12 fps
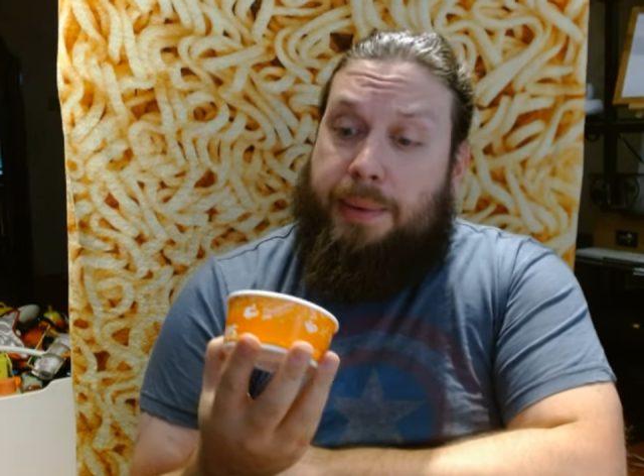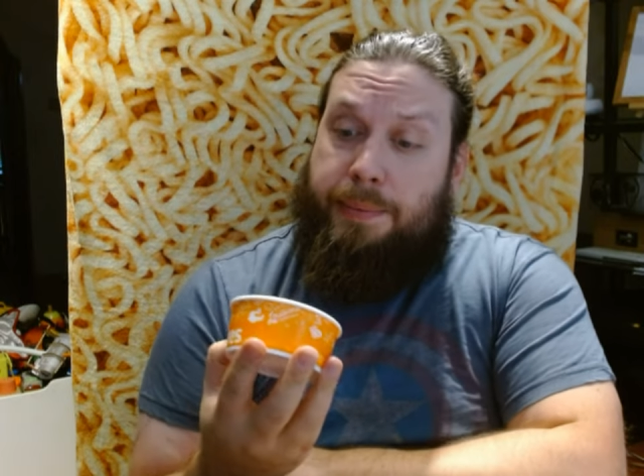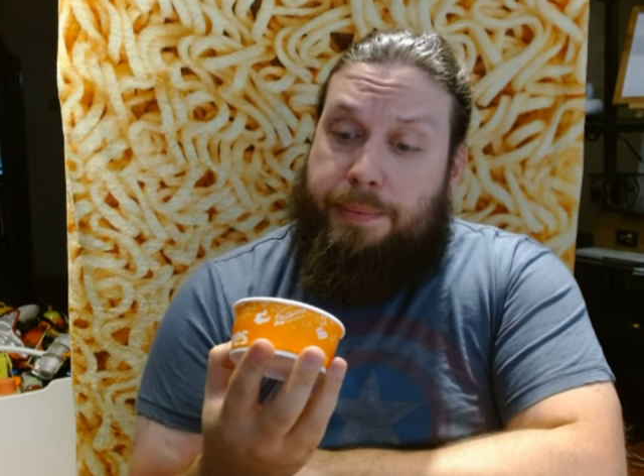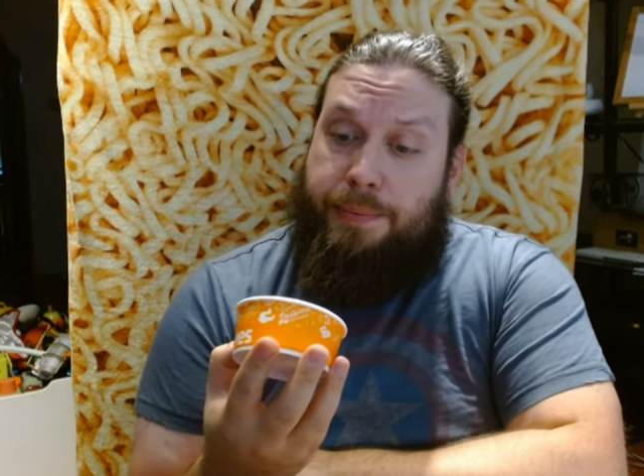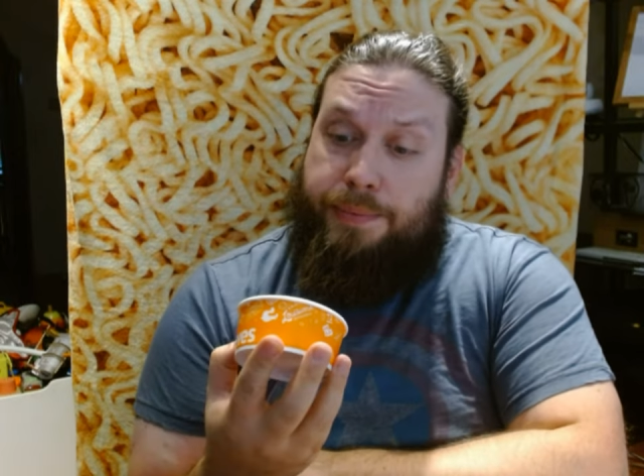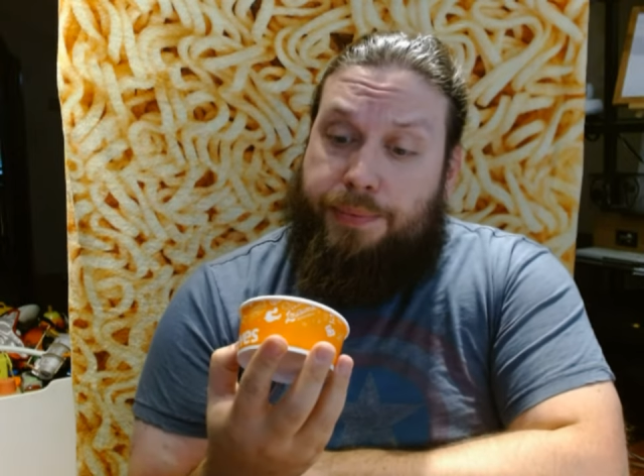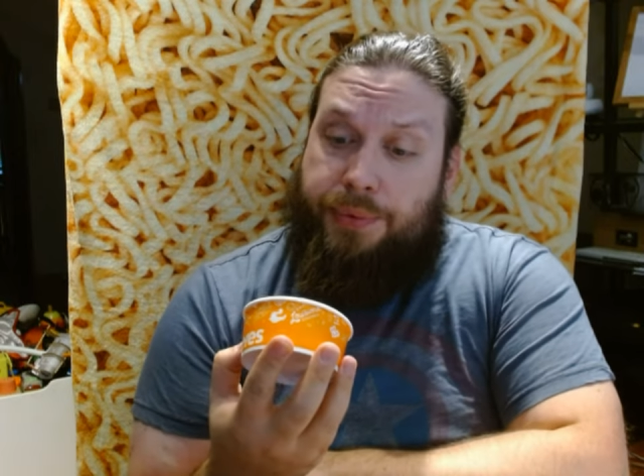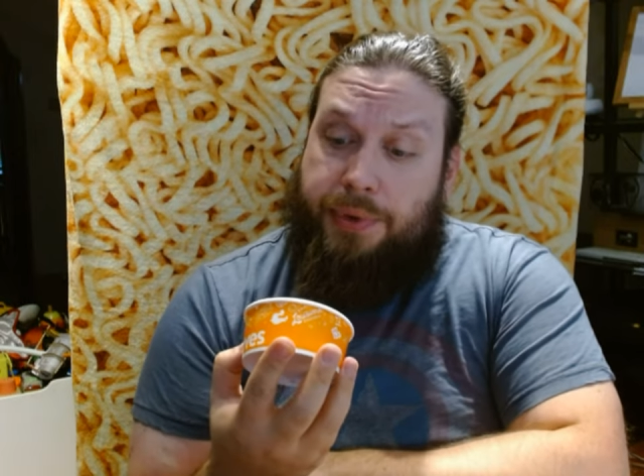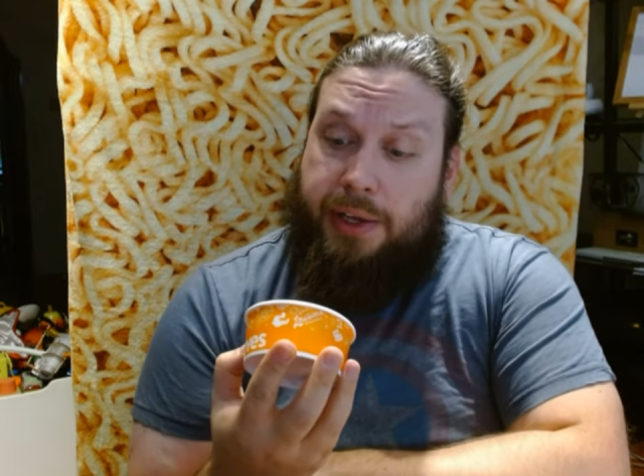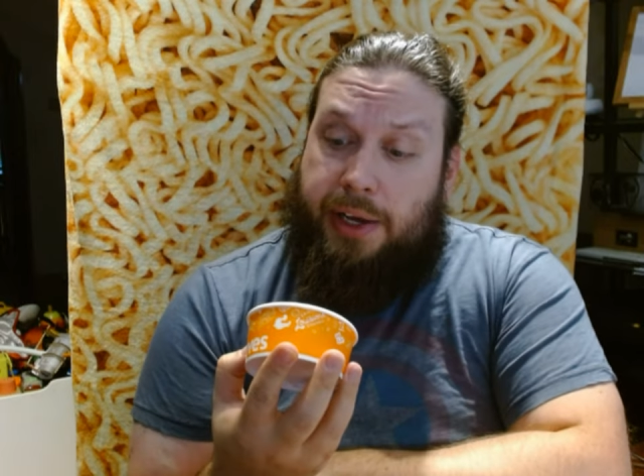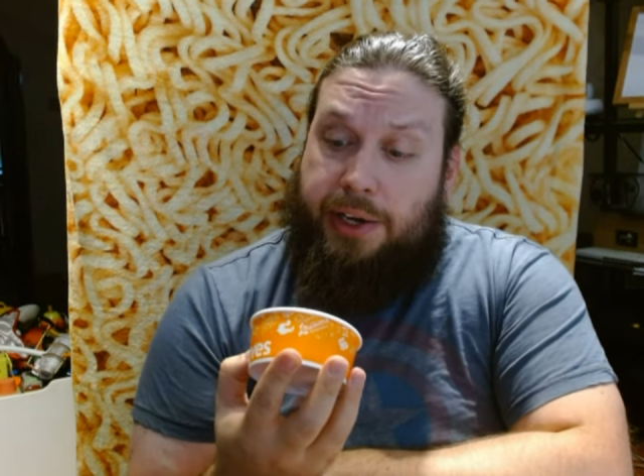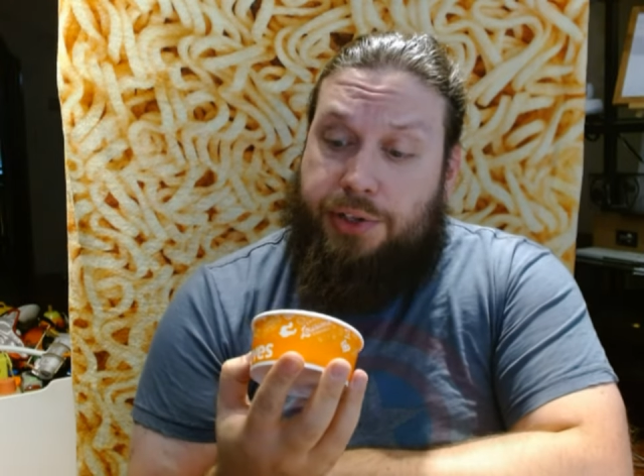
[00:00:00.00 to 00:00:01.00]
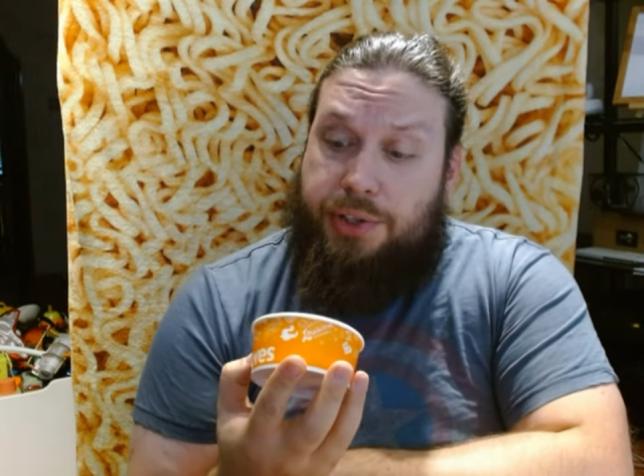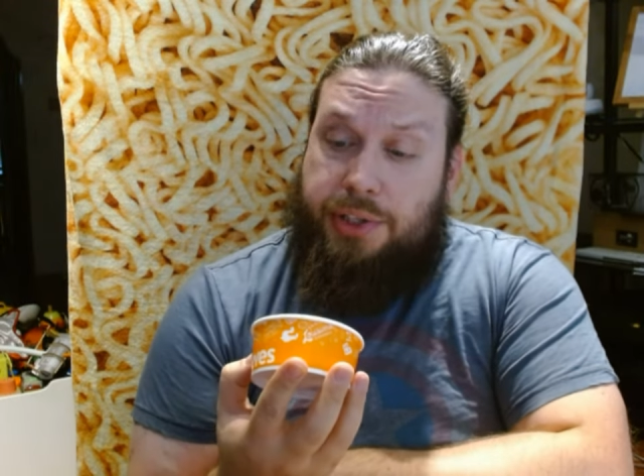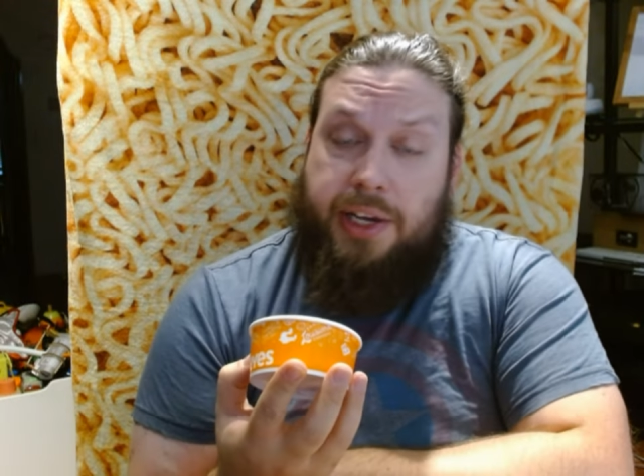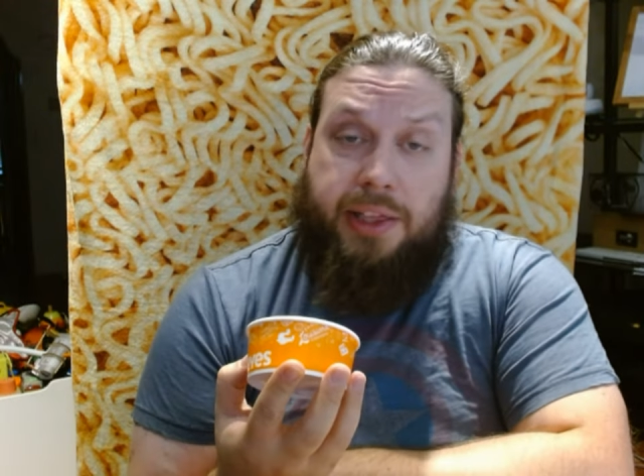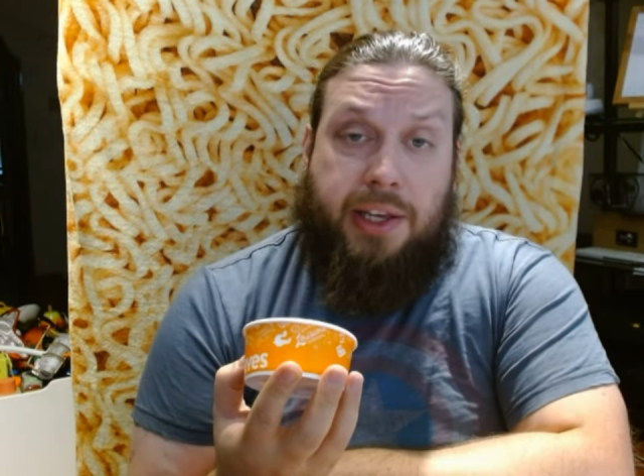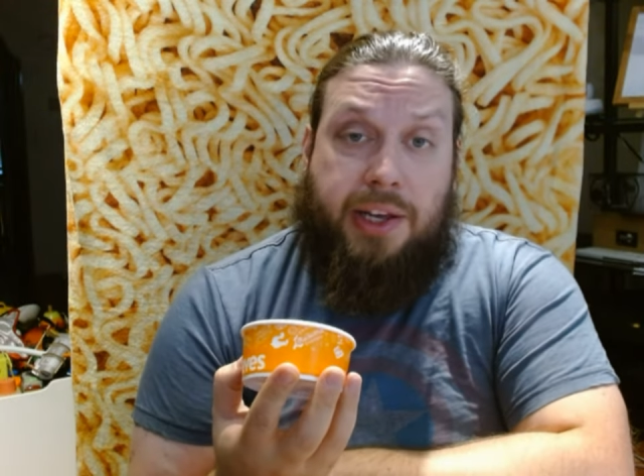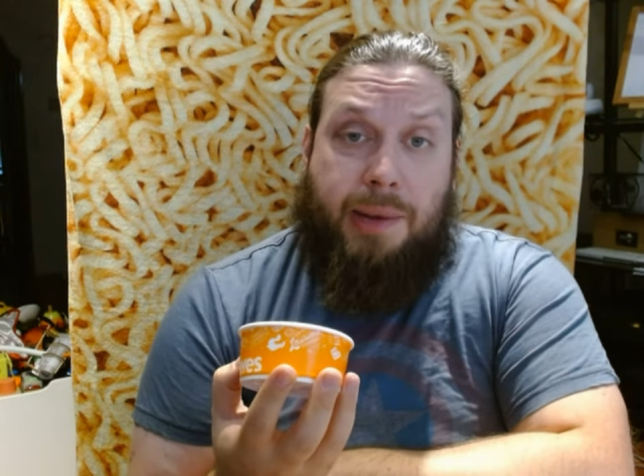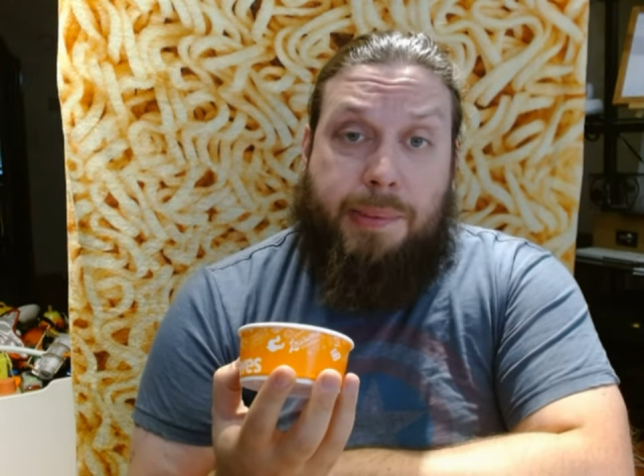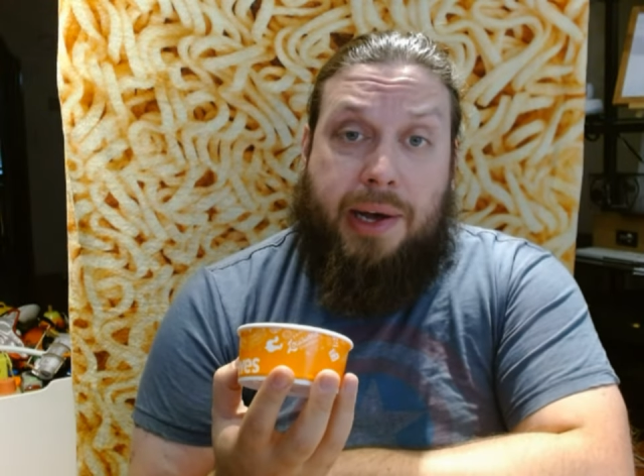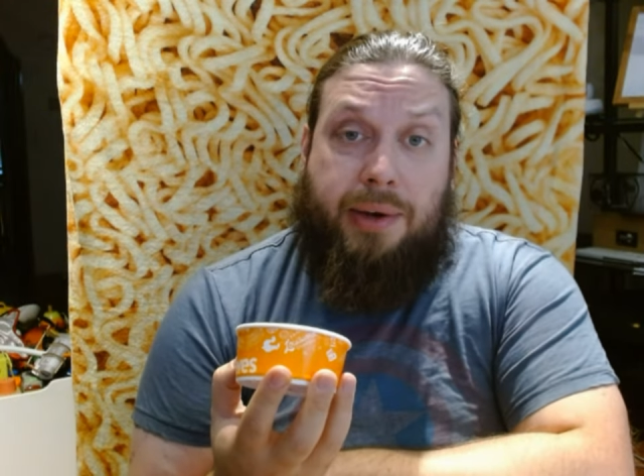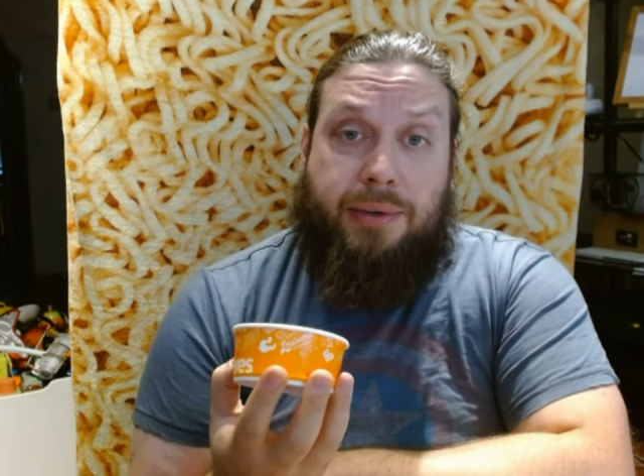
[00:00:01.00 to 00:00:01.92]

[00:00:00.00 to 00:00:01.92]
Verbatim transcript: Um, I should take the cup